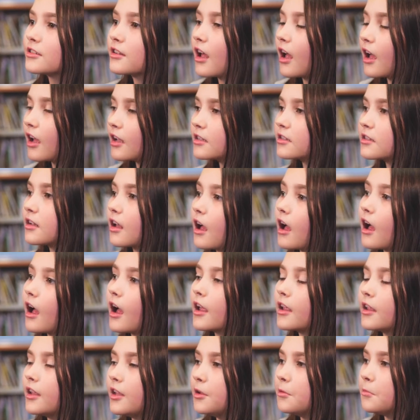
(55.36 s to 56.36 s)
I
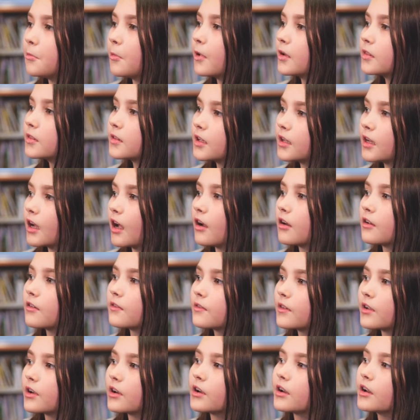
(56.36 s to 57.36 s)
eat one thing out of
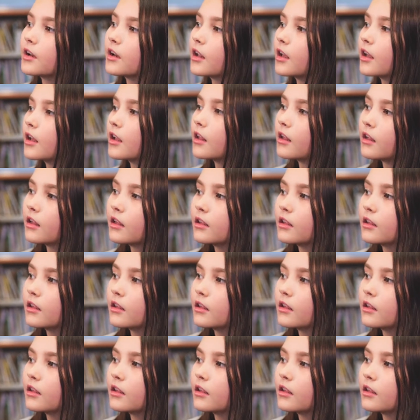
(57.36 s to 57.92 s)
there and I